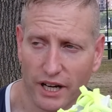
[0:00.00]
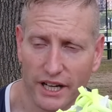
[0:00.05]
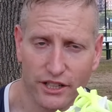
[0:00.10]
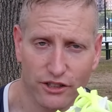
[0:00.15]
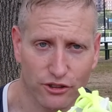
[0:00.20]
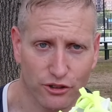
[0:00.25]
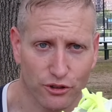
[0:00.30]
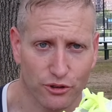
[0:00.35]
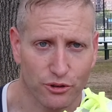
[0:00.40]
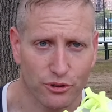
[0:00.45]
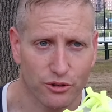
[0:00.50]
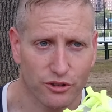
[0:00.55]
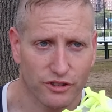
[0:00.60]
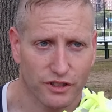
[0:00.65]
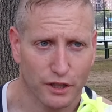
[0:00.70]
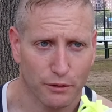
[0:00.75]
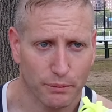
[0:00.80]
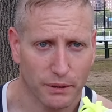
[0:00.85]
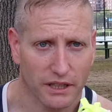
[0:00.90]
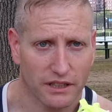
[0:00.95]
I do
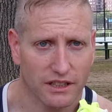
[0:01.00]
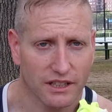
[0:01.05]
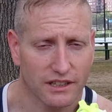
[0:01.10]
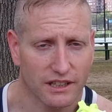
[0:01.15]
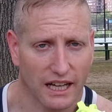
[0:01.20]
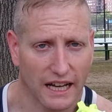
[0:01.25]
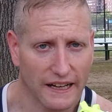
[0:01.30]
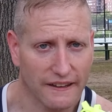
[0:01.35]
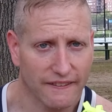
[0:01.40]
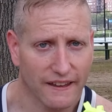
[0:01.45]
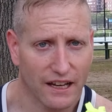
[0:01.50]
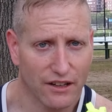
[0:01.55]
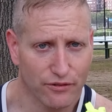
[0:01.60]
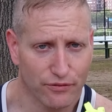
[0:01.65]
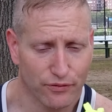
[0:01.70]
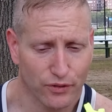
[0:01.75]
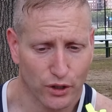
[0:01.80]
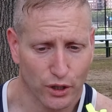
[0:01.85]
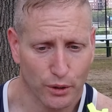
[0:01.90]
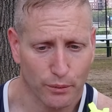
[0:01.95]
typically like that
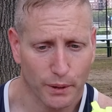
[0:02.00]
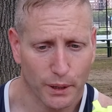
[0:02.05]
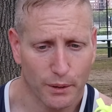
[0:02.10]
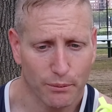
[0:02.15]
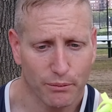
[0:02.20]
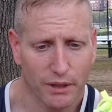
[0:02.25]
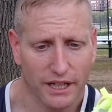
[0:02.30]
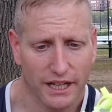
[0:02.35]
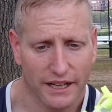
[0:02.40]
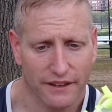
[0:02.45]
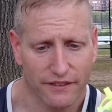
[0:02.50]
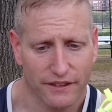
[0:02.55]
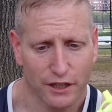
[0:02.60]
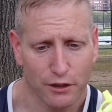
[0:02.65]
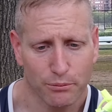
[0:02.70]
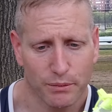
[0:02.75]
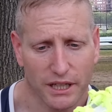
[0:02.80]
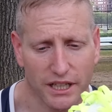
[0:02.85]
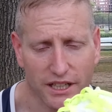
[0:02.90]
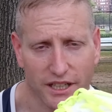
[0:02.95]
firmer, but I
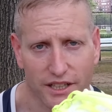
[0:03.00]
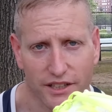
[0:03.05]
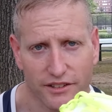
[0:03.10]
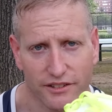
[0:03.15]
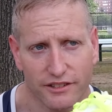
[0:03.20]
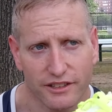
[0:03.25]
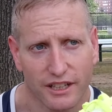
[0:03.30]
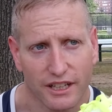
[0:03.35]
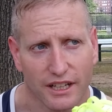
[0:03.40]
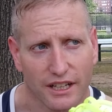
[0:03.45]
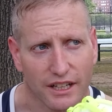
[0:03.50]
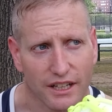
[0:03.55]
think because